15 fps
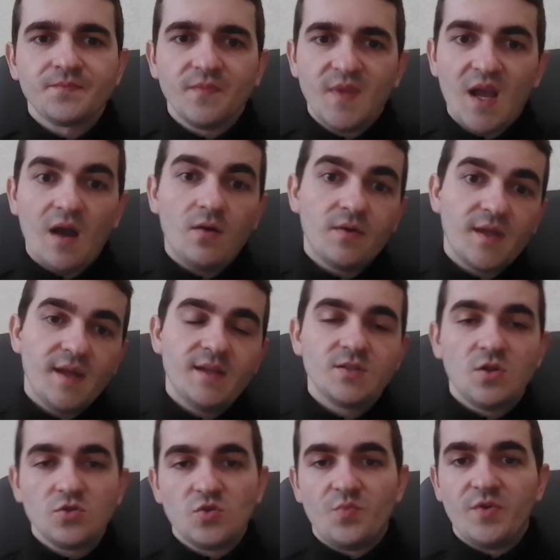Yeah, our king is
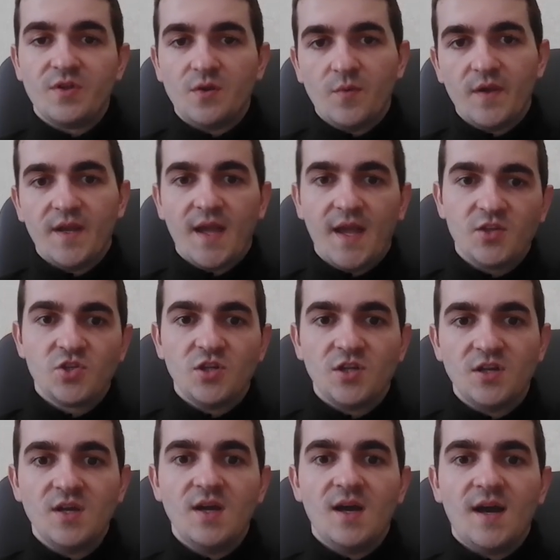also pretty weak, actually.
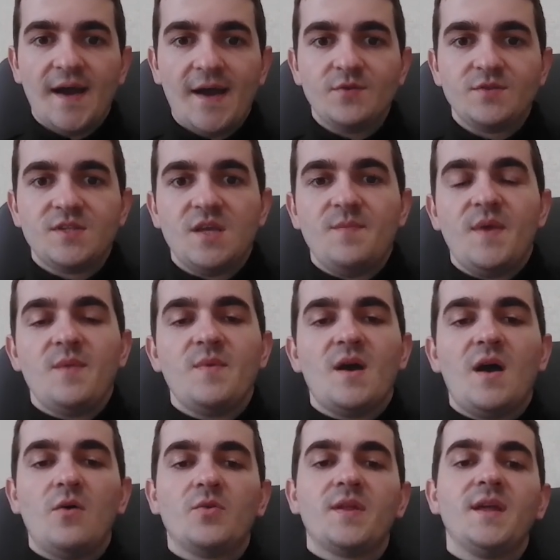I would say maybe
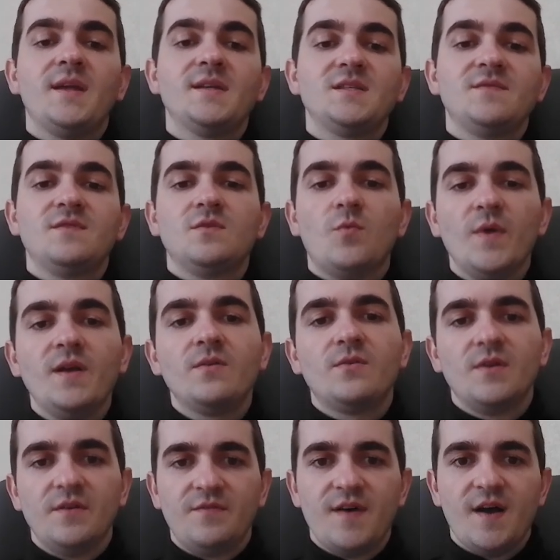our king is even weaker,
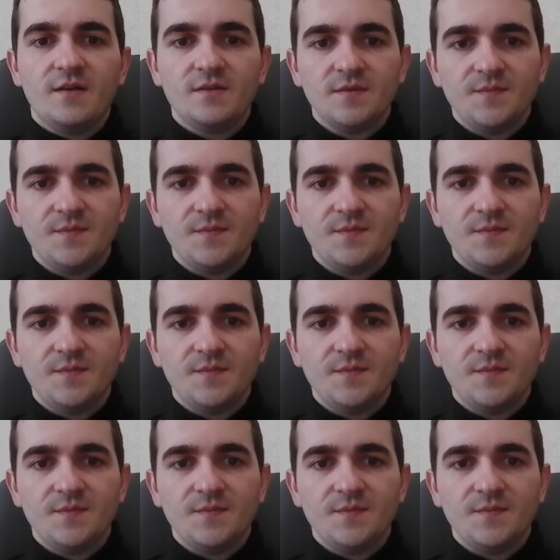in fact.